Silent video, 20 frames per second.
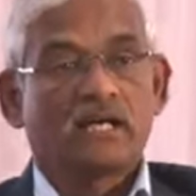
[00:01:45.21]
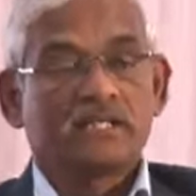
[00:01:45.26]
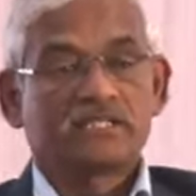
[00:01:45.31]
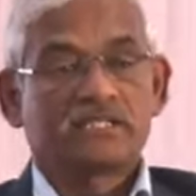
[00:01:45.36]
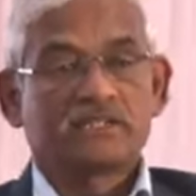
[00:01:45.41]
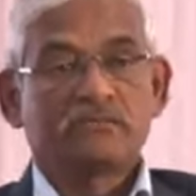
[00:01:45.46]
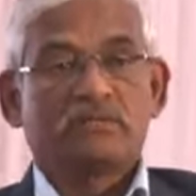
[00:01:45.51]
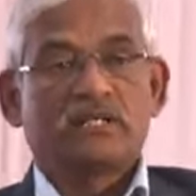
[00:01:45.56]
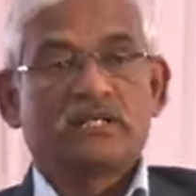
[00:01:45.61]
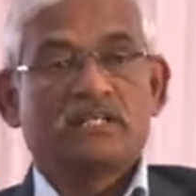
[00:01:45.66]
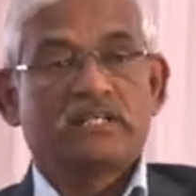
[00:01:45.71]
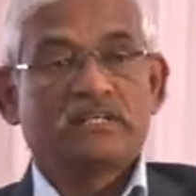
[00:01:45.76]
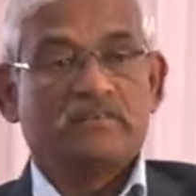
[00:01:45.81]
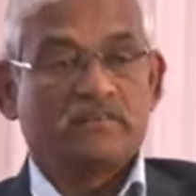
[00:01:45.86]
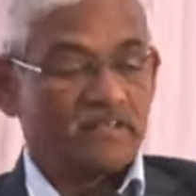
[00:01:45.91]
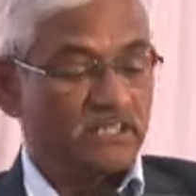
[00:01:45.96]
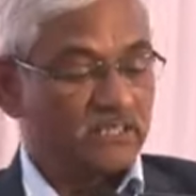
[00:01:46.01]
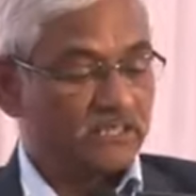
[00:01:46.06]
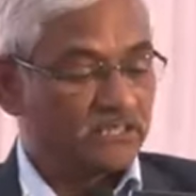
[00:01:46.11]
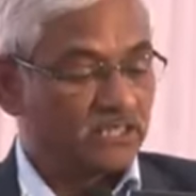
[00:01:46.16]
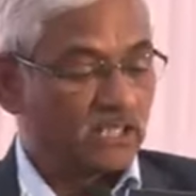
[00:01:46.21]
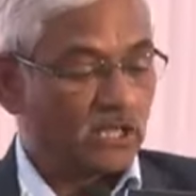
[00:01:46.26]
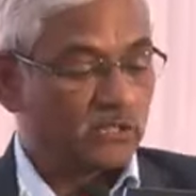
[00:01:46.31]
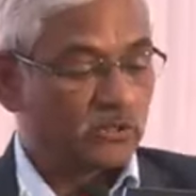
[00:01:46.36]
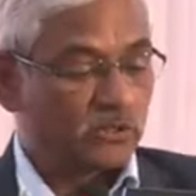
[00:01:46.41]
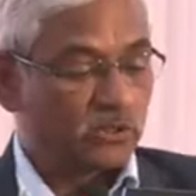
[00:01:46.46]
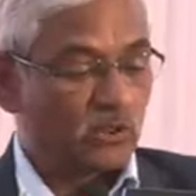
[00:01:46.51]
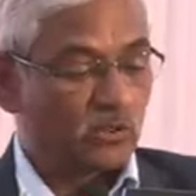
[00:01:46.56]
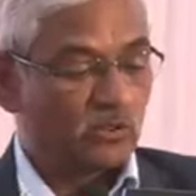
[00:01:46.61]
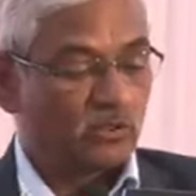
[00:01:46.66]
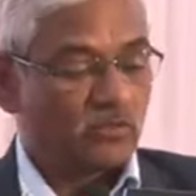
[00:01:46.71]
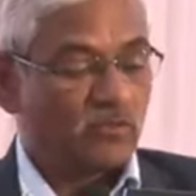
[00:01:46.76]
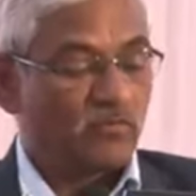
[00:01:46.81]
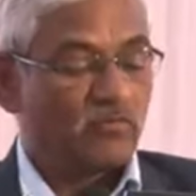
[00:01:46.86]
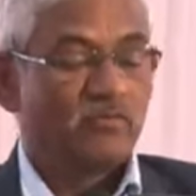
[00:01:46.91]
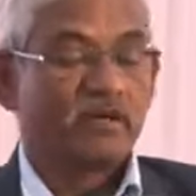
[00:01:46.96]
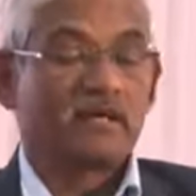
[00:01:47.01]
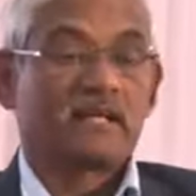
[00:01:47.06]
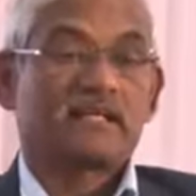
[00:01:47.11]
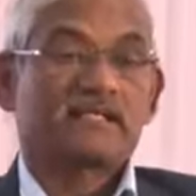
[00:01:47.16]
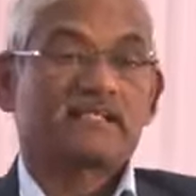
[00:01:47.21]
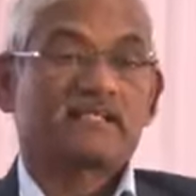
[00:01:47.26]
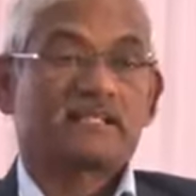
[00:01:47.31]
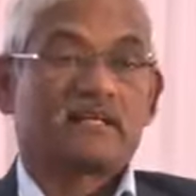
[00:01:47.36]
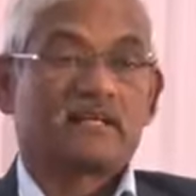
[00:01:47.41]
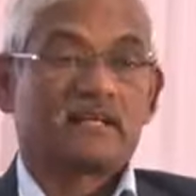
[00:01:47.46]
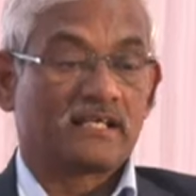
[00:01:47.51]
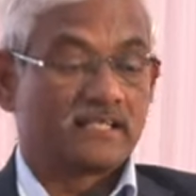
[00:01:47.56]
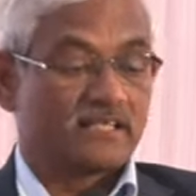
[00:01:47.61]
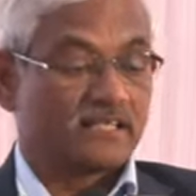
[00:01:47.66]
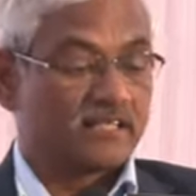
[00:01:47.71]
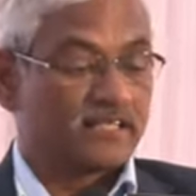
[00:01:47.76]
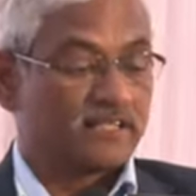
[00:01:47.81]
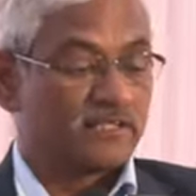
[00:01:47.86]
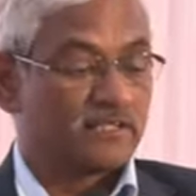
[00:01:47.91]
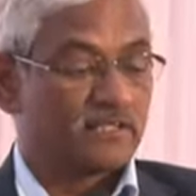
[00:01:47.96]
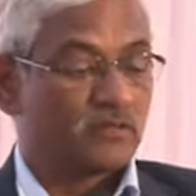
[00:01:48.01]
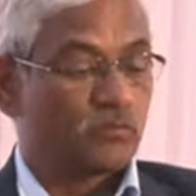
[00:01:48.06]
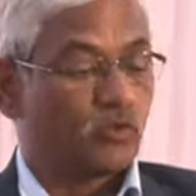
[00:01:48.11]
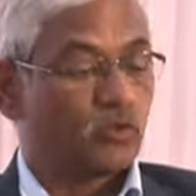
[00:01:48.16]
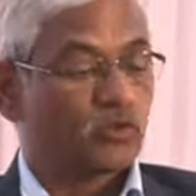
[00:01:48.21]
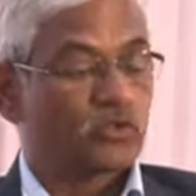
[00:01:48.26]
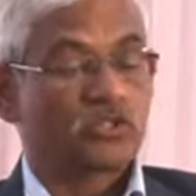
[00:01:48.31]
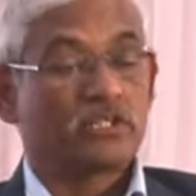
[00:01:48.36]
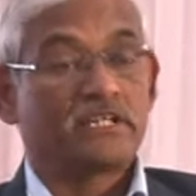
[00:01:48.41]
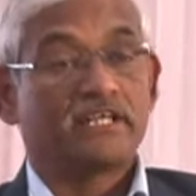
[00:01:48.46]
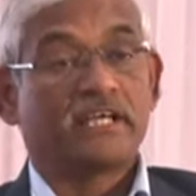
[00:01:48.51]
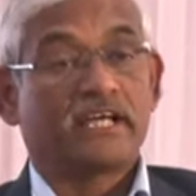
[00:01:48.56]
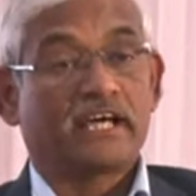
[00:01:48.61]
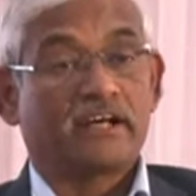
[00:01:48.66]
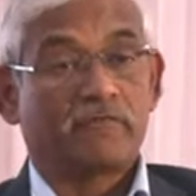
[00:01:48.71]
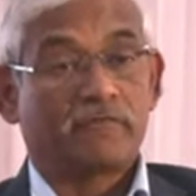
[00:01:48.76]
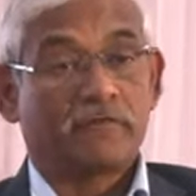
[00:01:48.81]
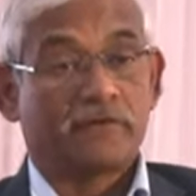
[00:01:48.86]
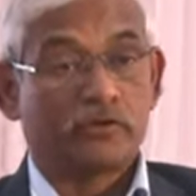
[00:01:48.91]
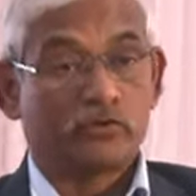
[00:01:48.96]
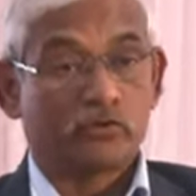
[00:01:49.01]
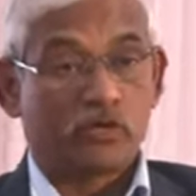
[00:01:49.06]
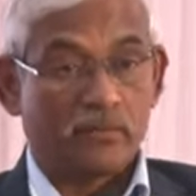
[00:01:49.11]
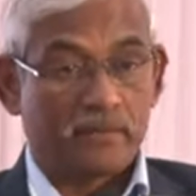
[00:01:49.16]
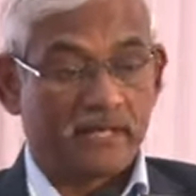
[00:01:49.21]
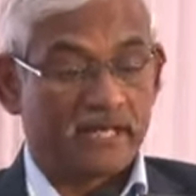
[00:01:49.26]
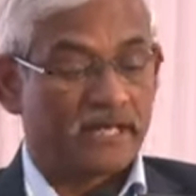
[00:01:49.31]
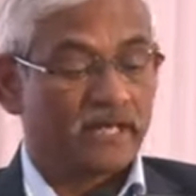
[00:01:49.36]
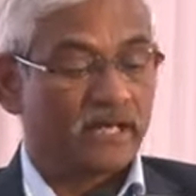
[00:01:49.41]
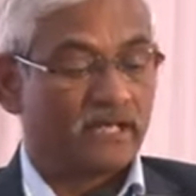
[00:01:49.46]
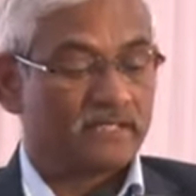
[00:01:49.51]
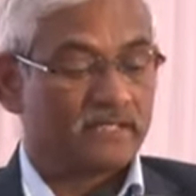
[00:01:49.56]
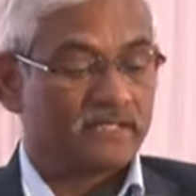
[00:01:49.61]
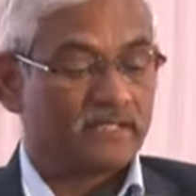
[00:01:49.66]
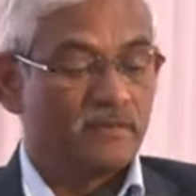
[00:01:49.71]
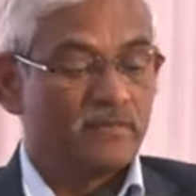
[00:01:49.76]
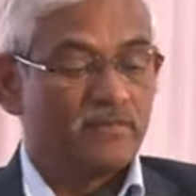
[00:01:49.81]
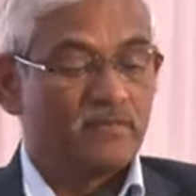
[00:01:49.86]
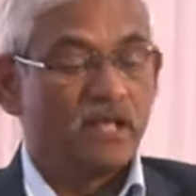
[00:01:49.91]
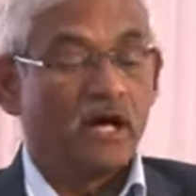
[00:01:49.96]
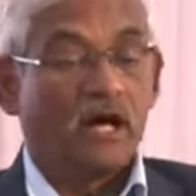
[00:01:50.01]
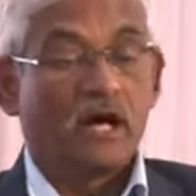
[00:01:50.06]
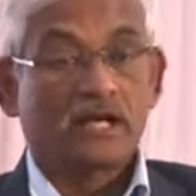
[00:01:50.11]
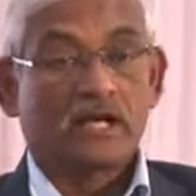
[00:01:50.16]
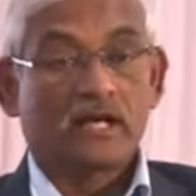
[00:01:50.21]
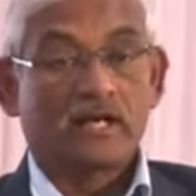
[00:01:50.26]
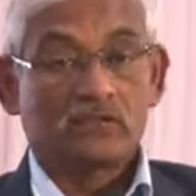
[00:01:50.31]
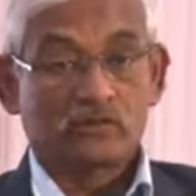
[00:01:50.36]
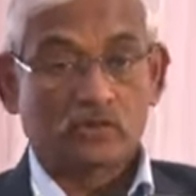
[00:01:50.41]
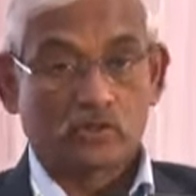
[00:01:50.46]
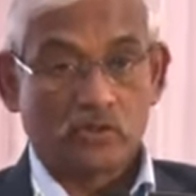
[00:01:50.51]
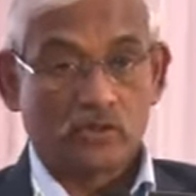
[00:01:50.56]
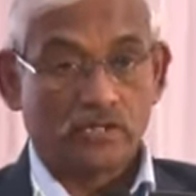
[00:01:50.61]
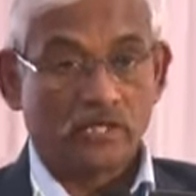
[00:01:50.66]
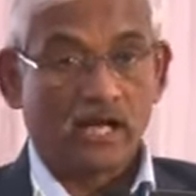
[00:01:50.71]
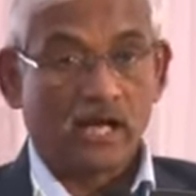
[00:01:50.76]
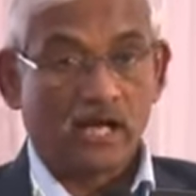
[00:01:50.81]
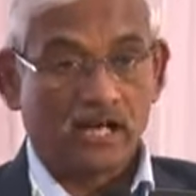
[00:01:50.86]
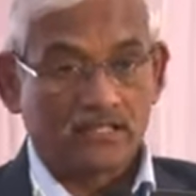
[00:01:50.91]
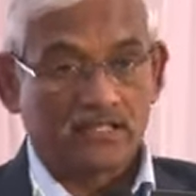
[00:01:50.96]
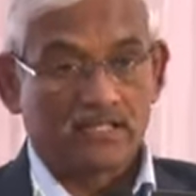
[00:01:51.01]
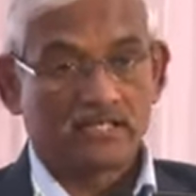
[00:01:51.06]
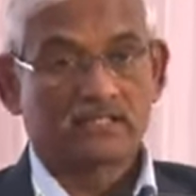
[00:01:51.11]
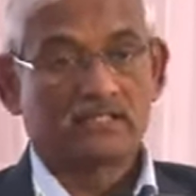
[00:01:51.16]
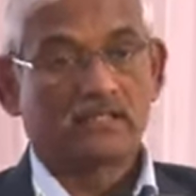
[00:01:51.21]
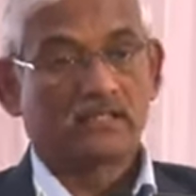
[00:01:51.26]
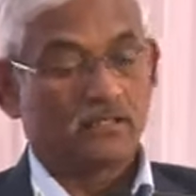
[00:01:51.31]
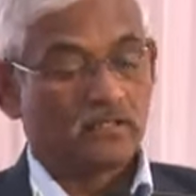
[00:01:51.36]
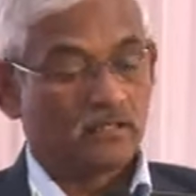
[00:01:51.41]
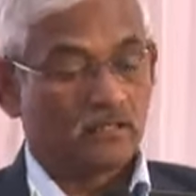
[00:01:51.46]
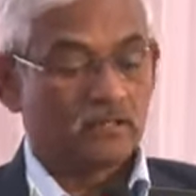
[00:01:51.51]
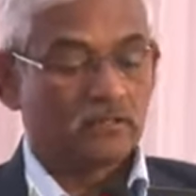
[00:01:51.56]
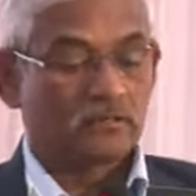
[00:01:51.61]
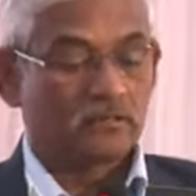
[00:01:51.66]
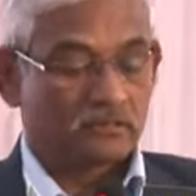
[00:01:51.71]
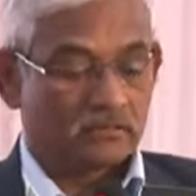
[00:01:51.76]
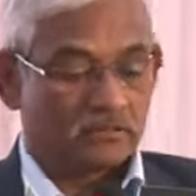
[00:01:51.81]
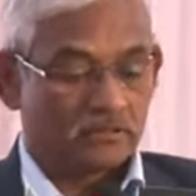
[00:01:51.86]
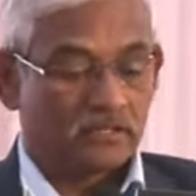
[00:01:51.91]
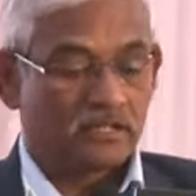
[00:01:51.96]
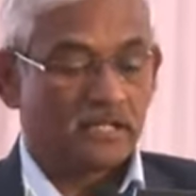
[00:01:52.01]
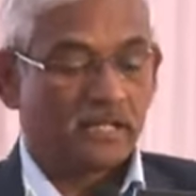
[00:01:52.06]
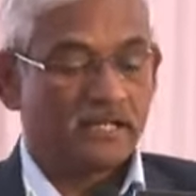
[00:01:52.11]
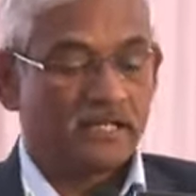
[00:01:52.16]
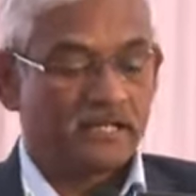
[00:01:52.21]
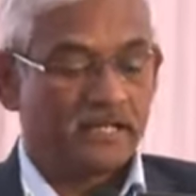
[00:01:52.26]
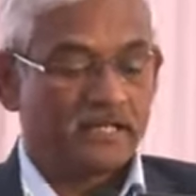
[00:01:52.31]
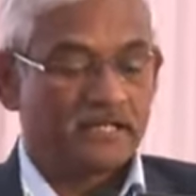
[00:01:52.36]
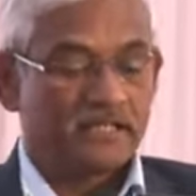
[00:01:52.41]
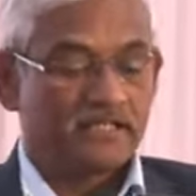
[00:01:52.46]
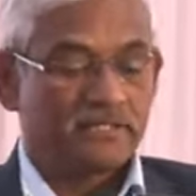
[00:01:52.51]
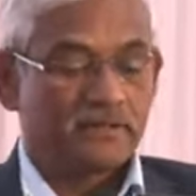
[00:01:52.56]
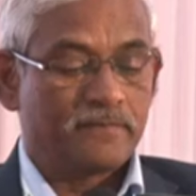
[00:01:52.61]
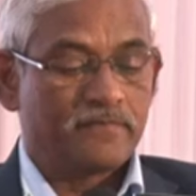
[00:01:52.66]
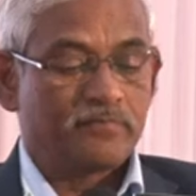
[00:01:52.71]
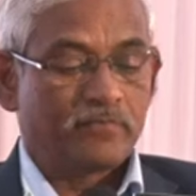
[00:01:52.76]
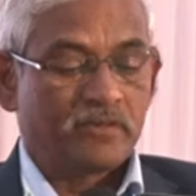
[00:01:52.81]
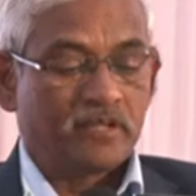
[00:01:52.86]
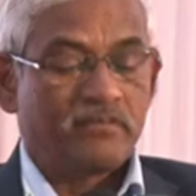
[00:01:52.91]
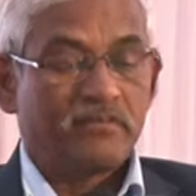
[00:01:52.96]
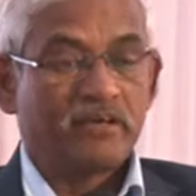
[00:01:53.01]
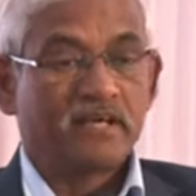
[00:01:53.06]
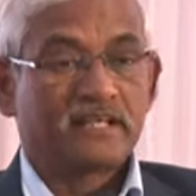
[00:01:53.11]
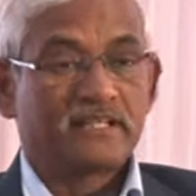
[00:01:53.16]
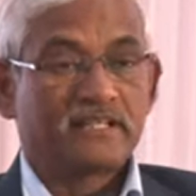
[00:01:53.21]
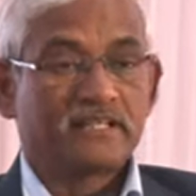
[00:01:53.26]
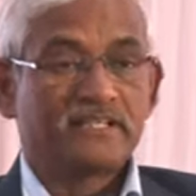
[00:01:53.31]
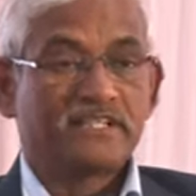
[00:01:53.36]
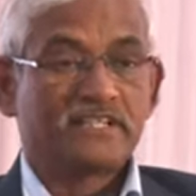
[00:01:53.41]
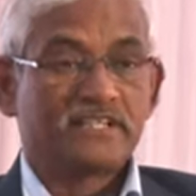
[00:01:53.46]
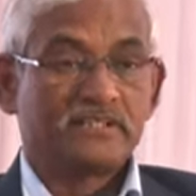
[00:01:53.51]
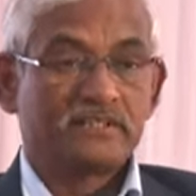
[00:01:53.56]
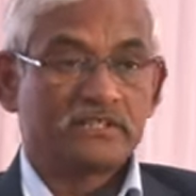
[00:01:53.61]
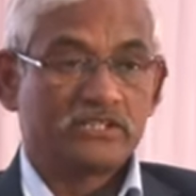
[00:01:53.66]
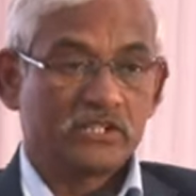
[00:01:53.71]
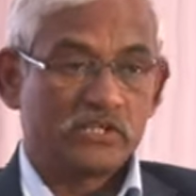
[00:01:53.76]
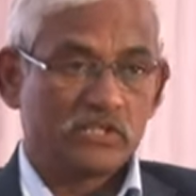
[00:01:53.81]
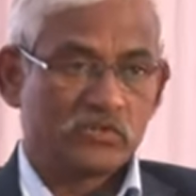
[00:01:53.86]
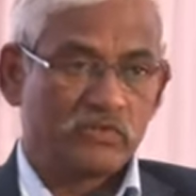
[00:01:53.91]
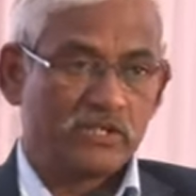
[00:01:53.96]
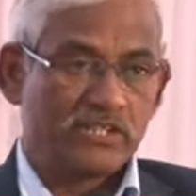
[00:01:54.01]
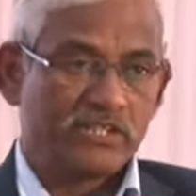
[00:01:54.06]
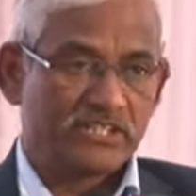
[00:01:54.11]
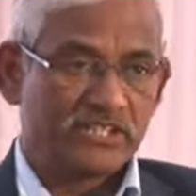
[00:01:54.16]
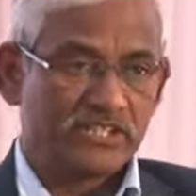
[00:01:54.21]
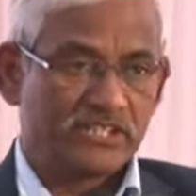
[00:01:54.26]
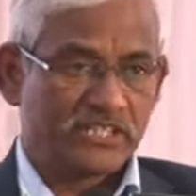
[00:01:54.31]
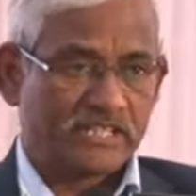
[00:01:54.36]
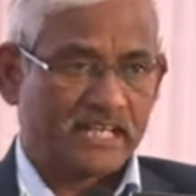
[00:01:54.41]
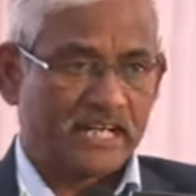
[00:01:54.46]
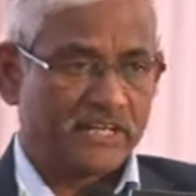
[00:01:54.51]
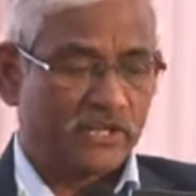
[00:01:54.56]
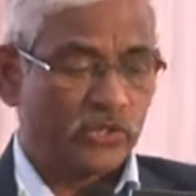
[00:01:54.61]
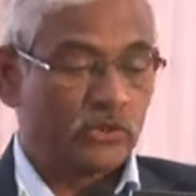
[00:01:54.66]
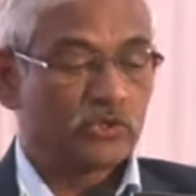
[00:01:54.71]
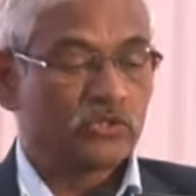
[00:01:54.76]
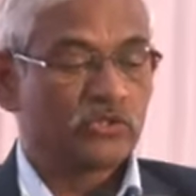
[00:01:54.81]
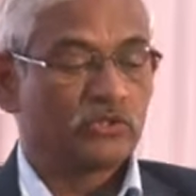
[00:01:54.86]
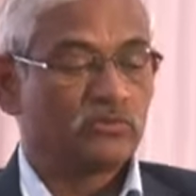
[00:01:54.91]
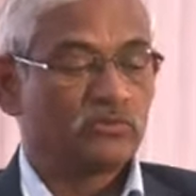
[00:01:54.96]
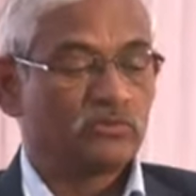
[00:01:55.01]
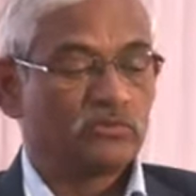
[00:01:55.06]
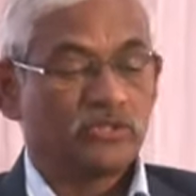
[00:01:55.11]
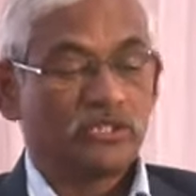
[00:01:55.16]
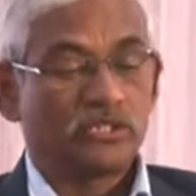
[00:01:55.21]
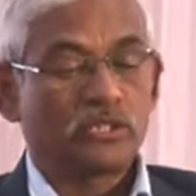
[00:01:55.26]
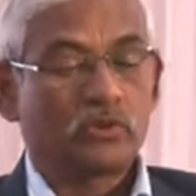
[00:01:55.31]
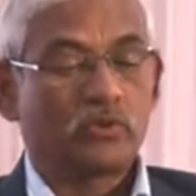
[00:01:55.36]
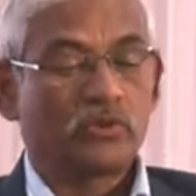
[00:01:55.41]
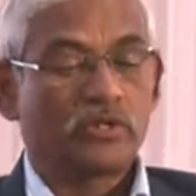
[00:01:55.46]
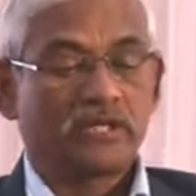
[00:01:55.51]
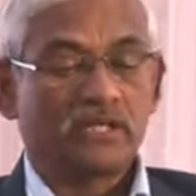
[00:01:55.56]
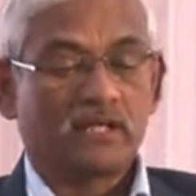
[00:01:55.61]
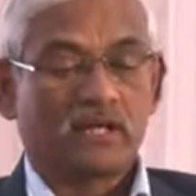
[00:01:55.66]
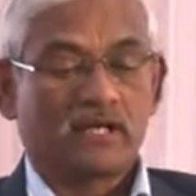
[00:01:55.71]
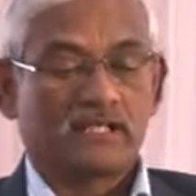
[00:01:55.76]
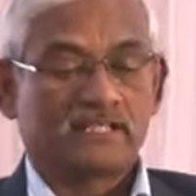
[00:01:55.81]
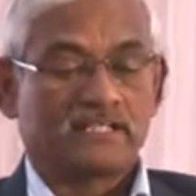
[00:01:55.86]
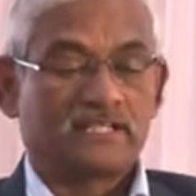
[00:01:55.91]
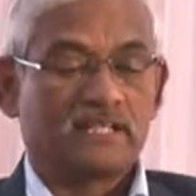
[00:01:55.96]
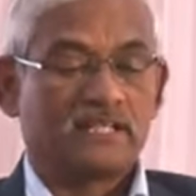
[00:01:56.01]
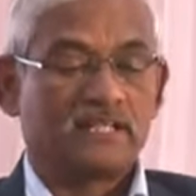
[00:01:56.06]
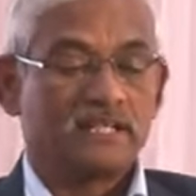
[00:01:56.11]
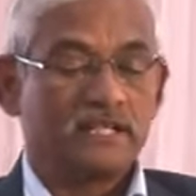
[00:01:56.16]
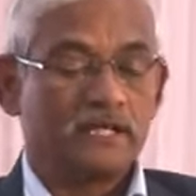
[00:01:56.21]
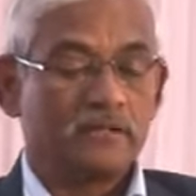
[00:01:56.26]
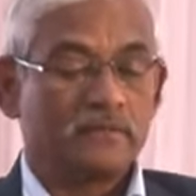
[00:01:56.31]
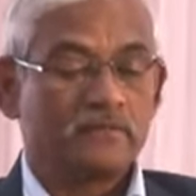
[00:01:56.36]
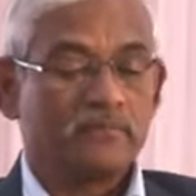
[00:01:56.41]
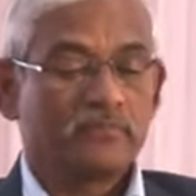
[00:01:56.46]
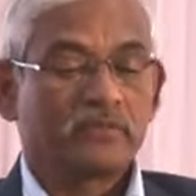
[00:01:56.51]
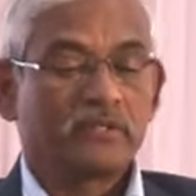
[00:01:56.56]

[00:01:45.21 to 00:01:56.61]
similarly wilt also, whereas rust is mostly confined to Americas and also in other countries where the situation is conducive, including Australia.